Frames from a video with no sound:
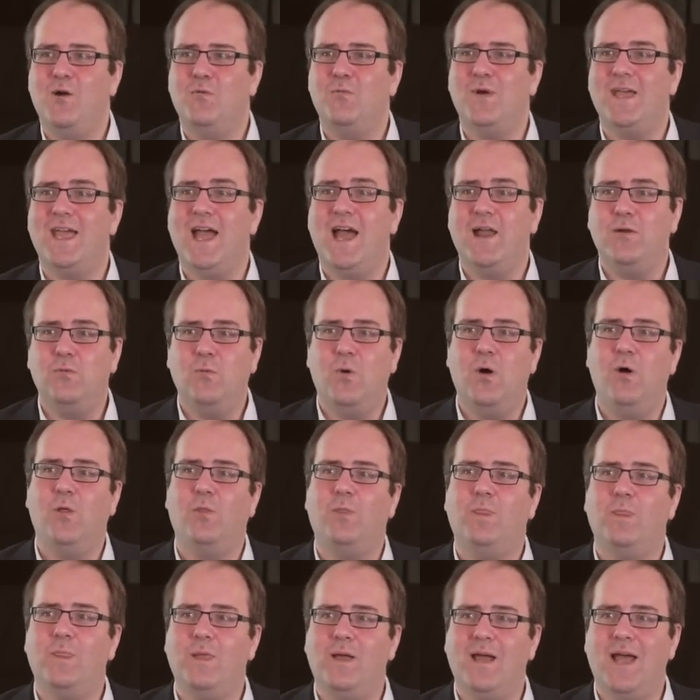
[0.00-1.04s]
we had
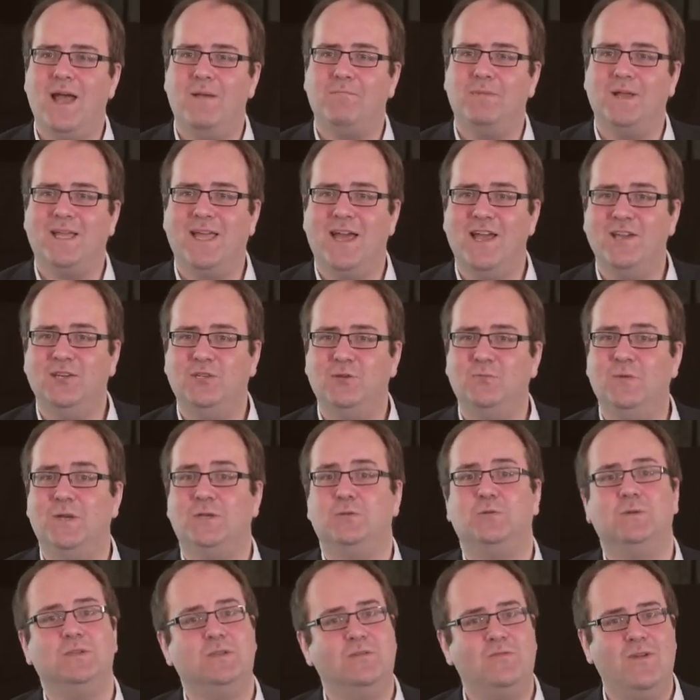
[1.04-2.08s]
one application
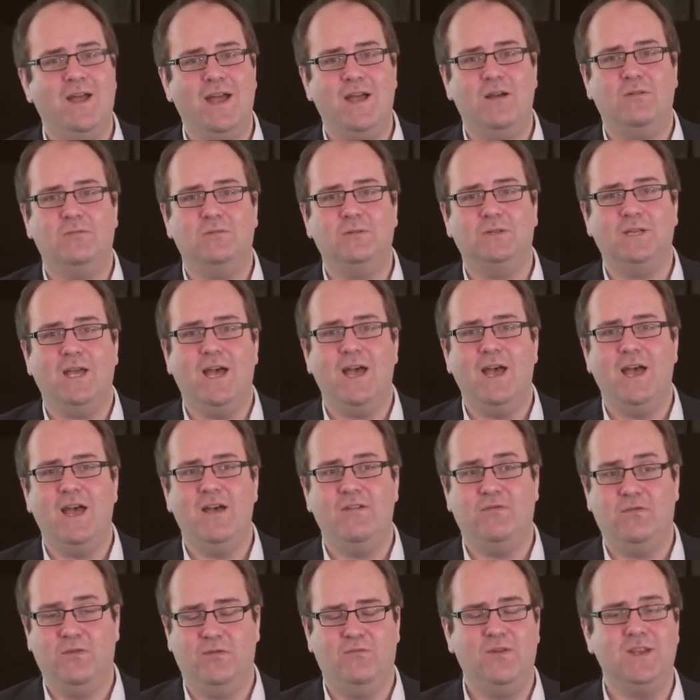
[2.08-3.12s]
which was around,
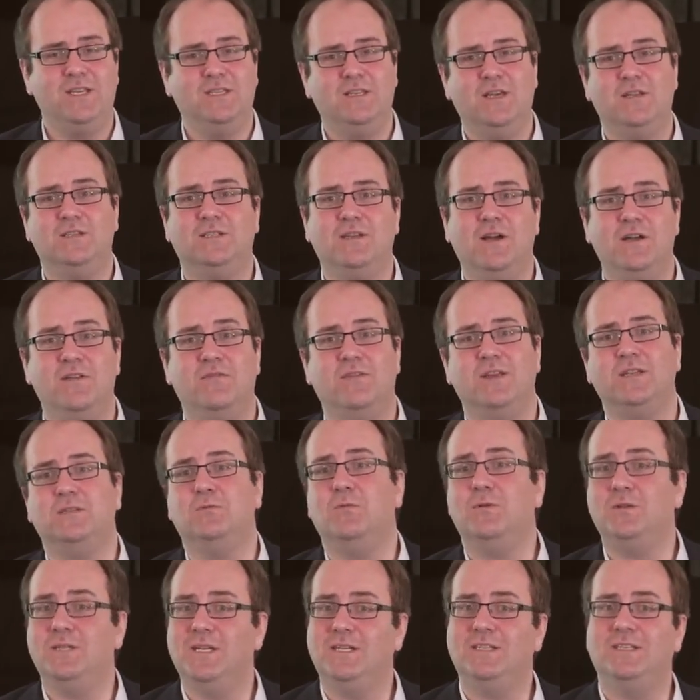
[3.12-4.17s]
for the research side of things,
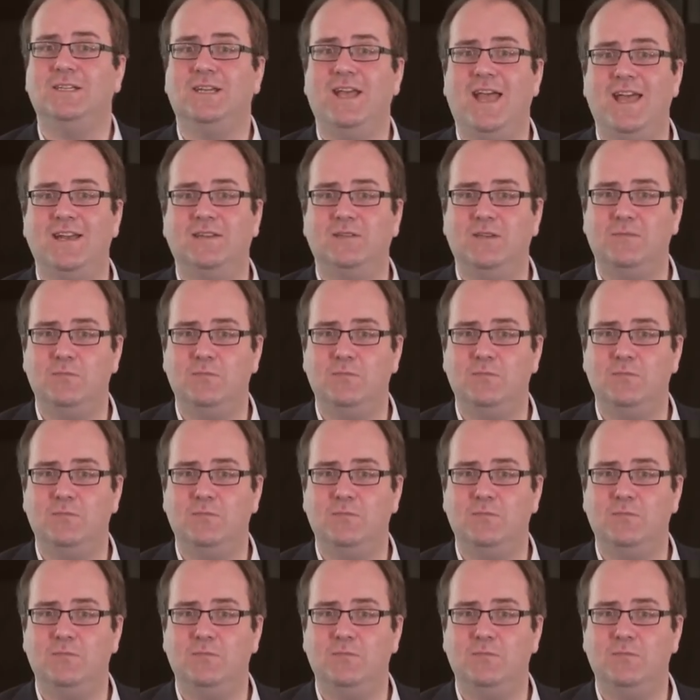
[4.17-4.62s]
wanting to get